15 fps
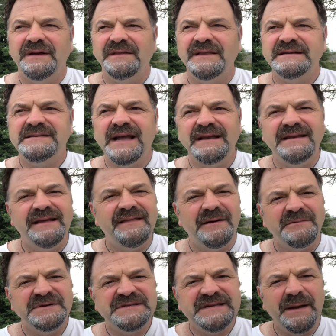This idea that
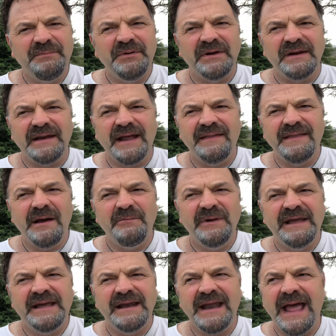we're separate and that we
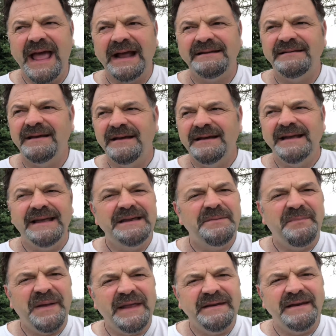can act
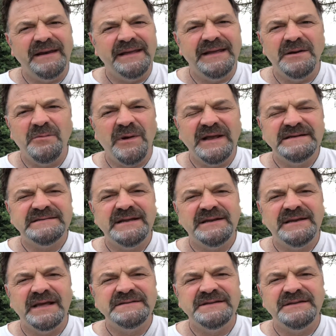independently in ways that
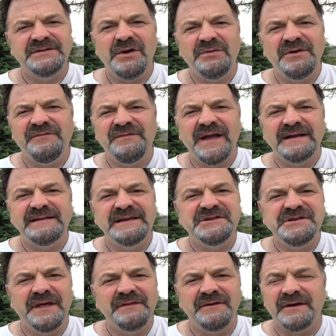don't affect
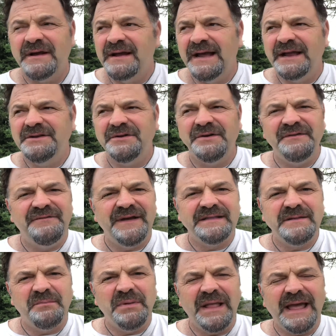each other and don't
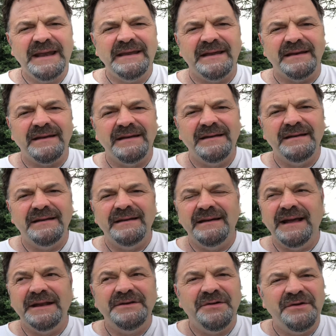affect the planet.
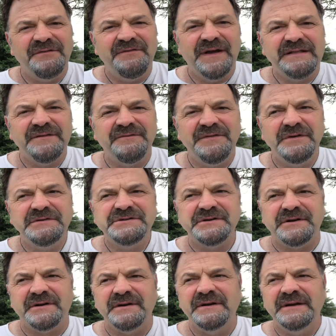And don't affect the
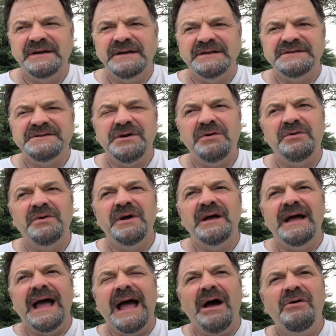future. So
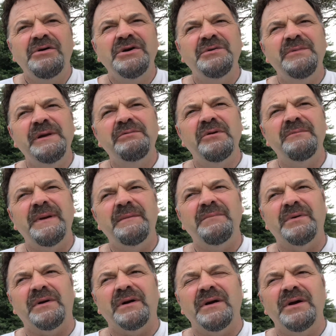how could we
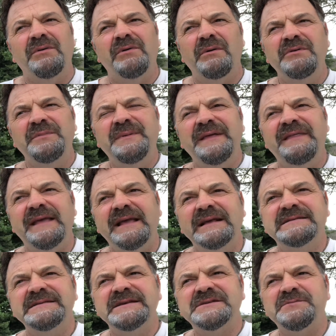remember? What would be the
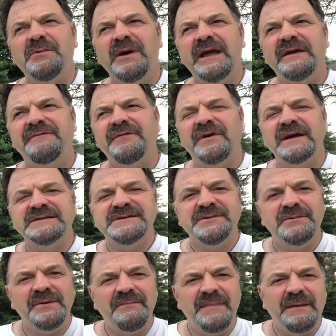easiest way for us
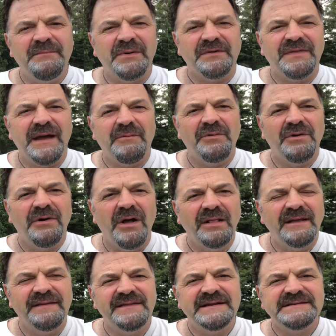to remember that we're
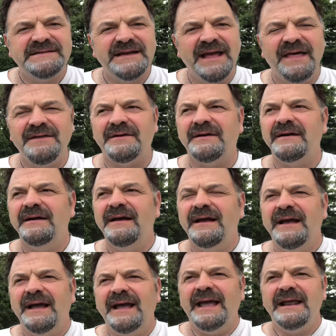all in this together?
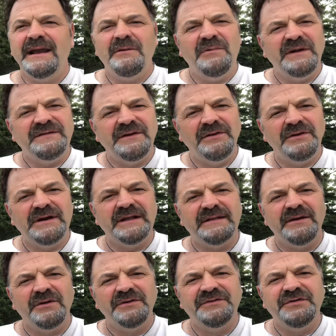And I went to look at
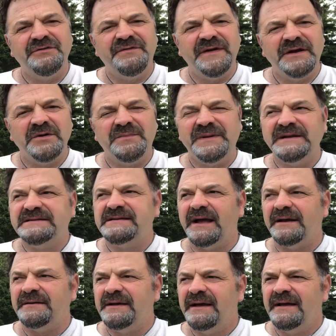the old two-finger peace
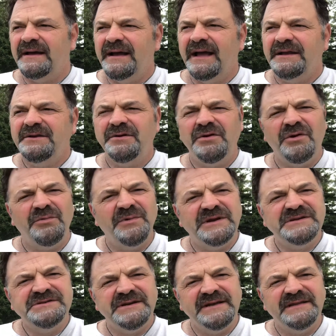sign. And you know,
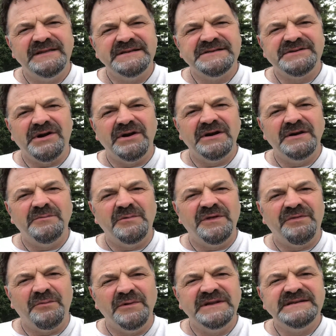originally this started
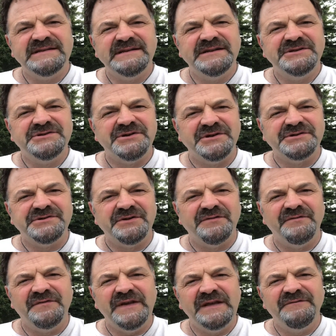with Winston Churchill,
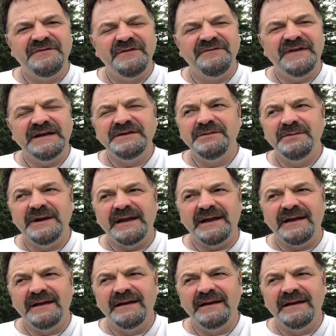V for victory.